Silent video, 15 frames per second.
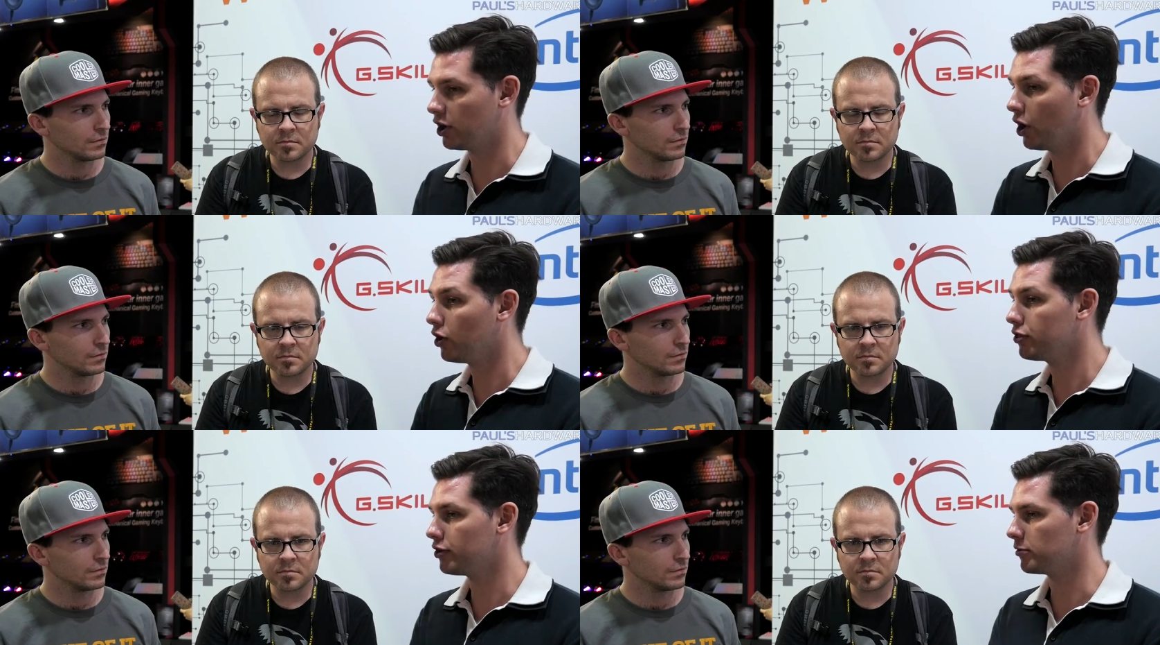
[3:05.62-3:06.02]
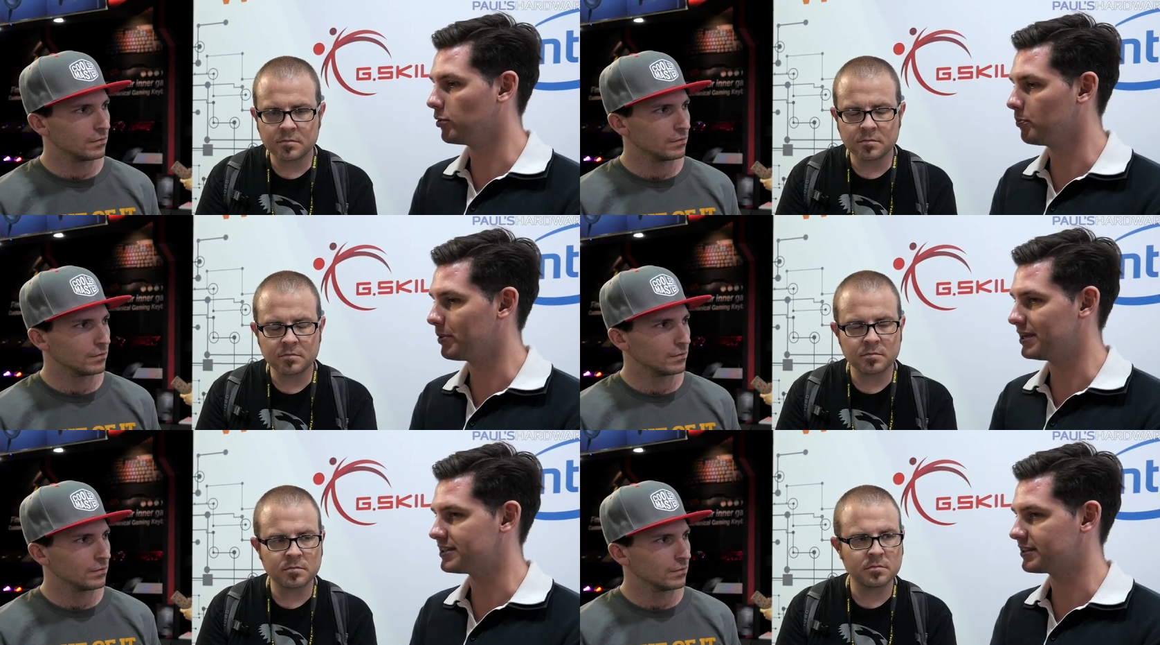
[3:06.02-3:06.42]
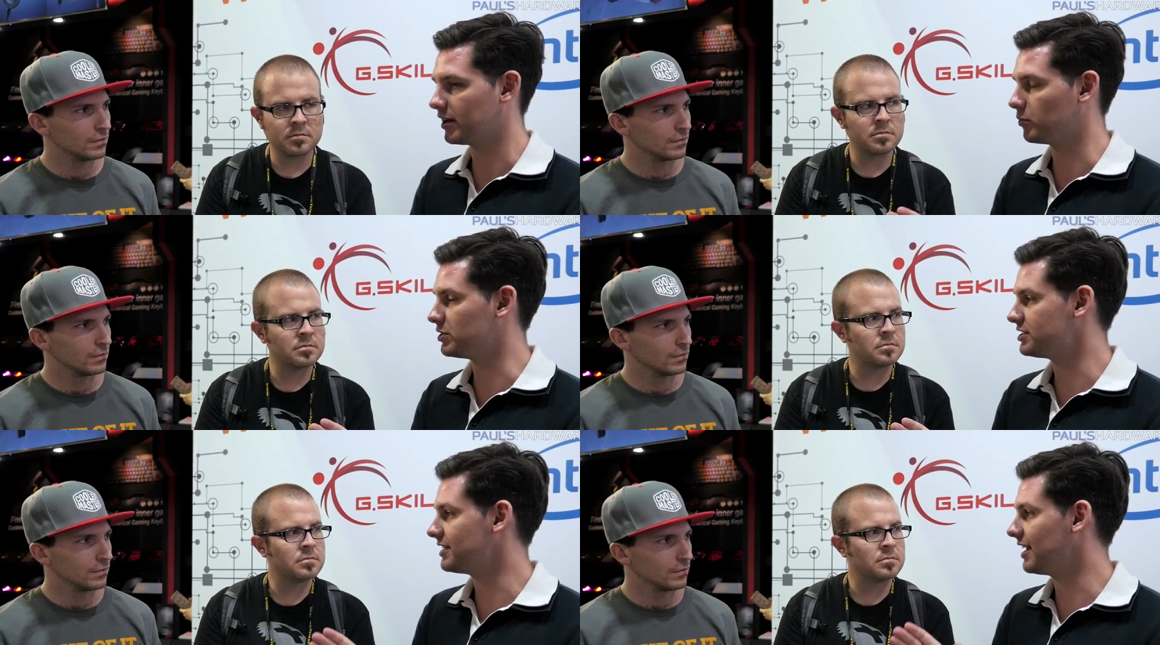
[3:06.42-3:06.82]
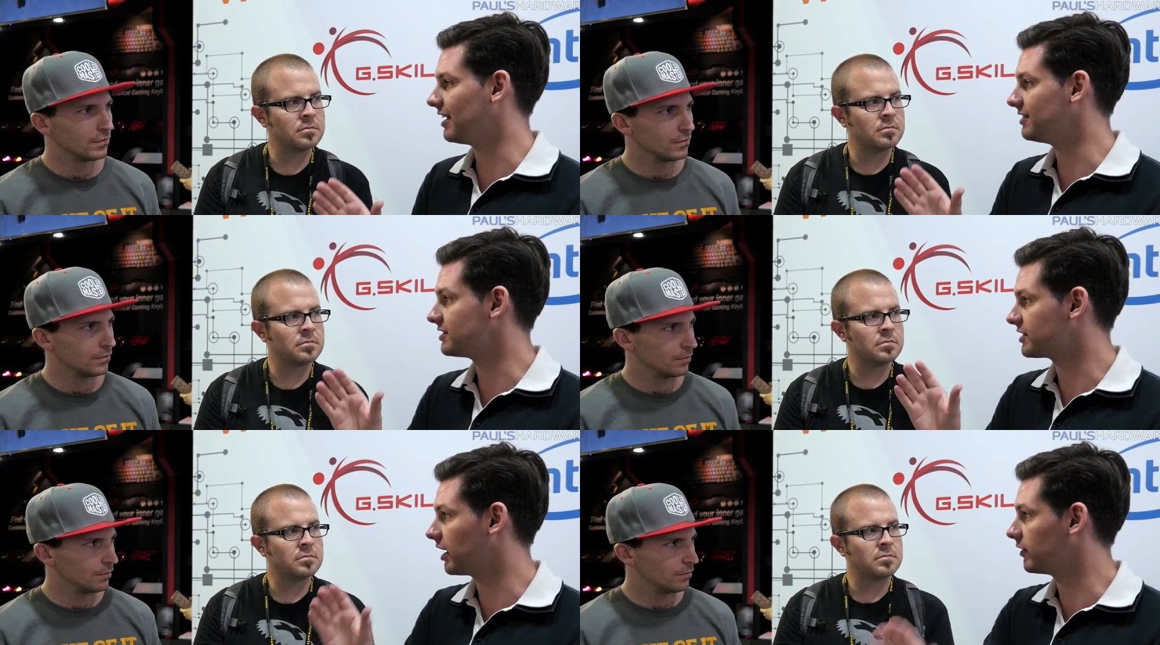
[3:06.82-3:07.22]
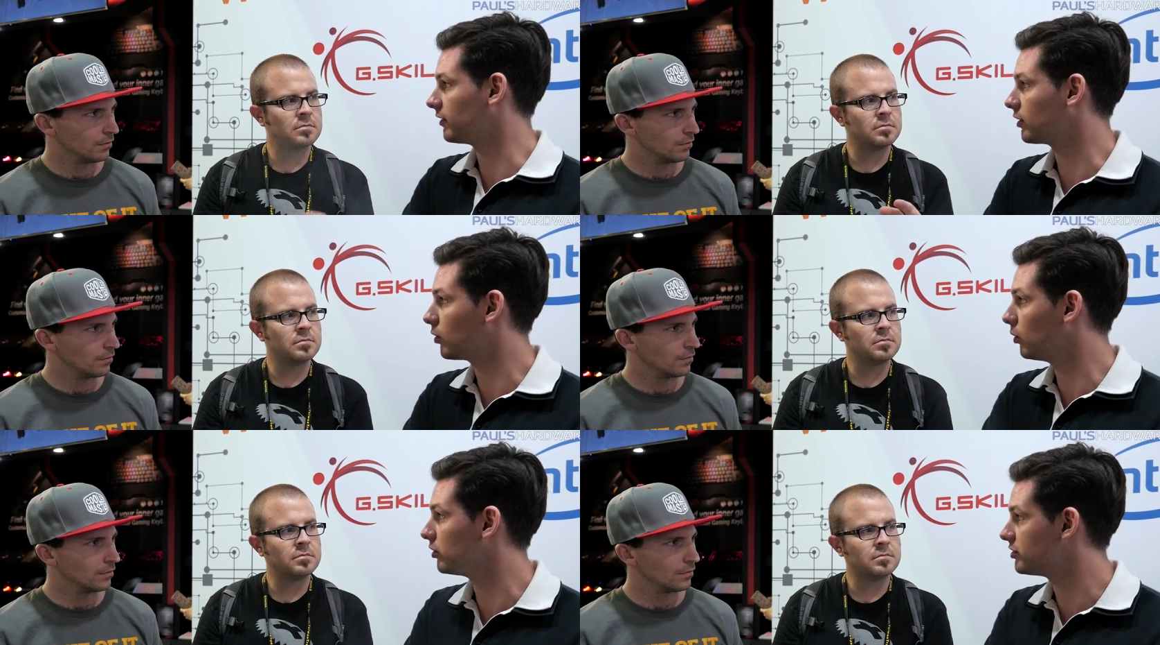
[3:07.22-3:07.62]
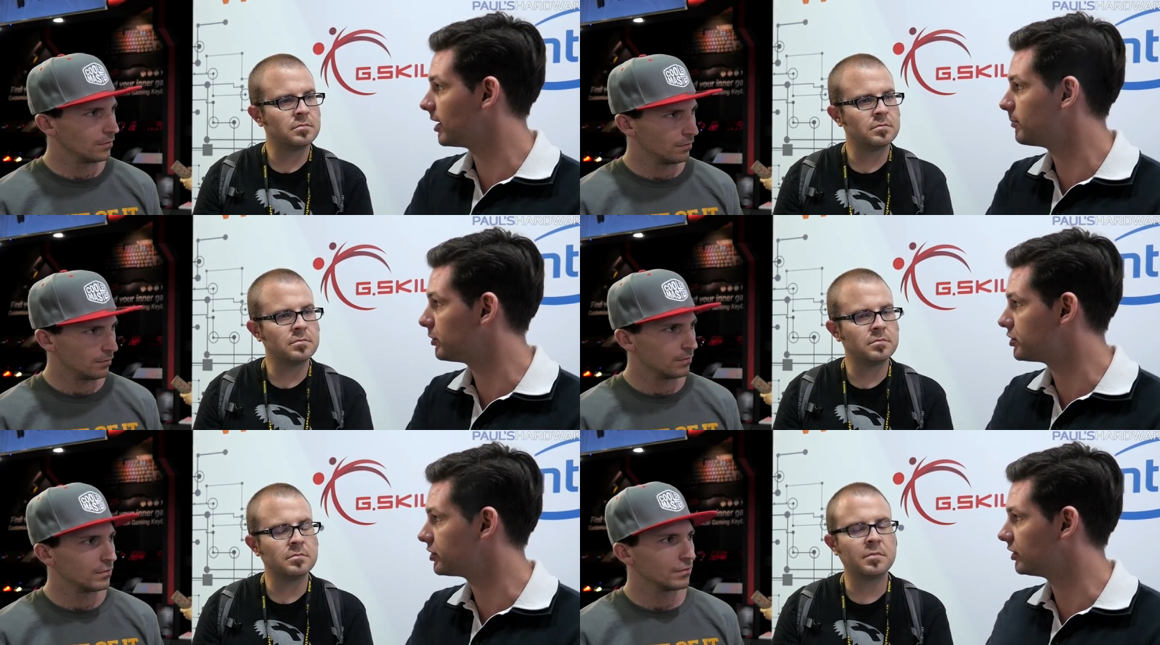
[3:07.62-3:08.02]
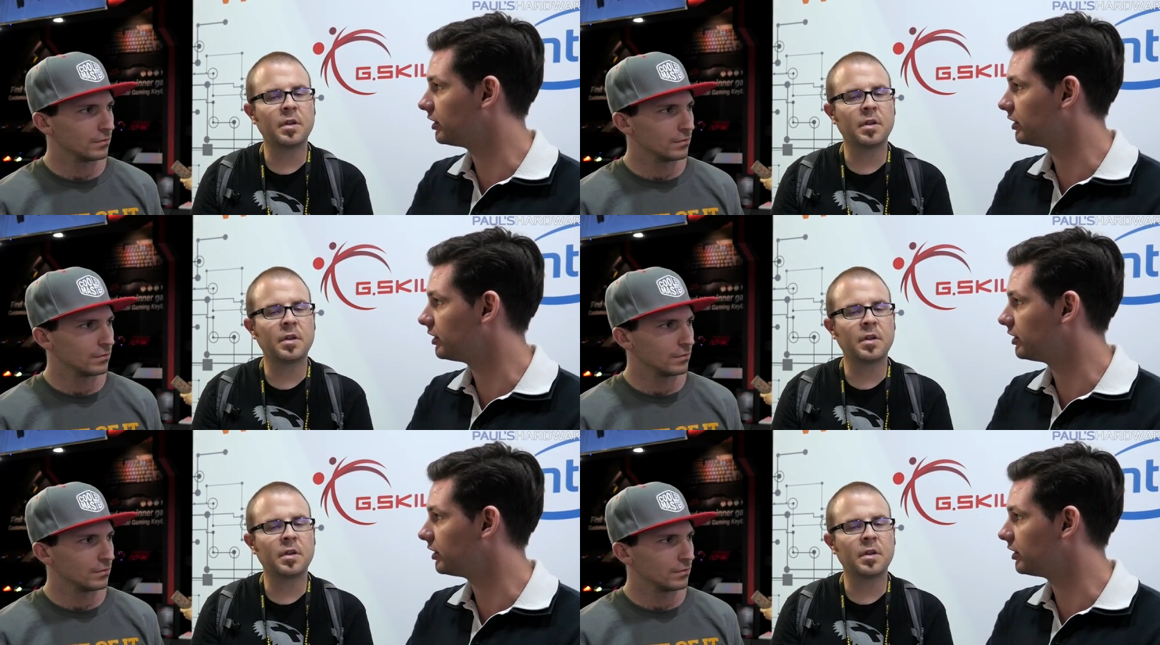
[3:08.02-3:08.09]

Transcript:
Speaker 1: not all thermal paste can withstand this kind of a cold temperature.